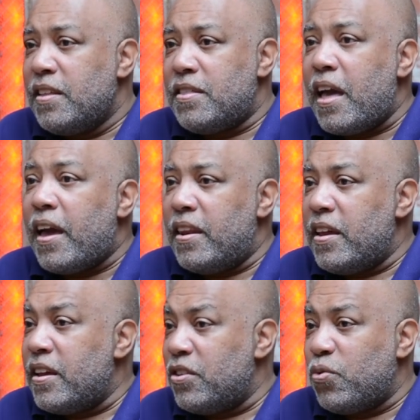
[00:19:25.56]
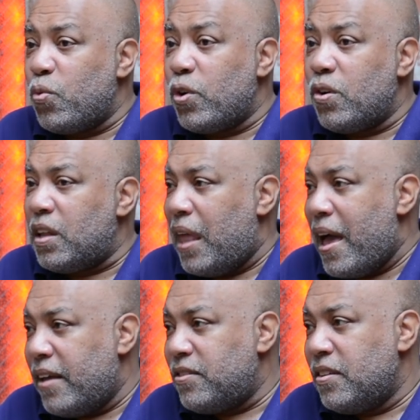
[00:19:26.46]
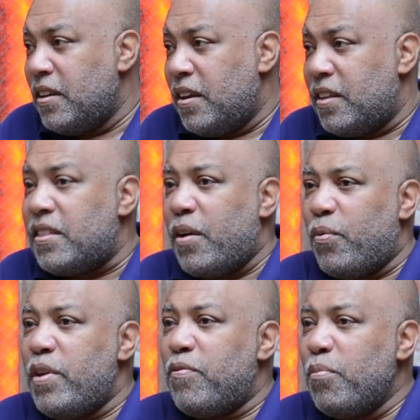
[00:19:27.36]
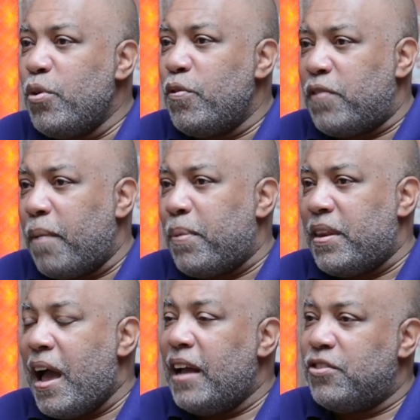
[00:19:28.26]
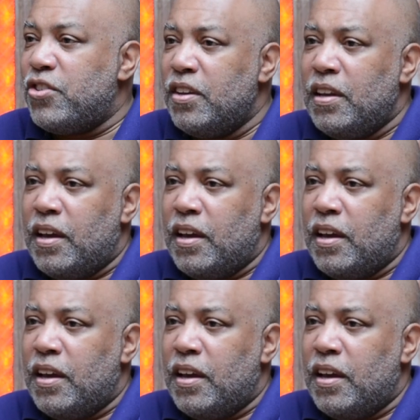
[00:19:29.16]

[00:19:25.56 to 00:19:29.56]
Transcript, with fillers: that is world class, that we've moved up a notch.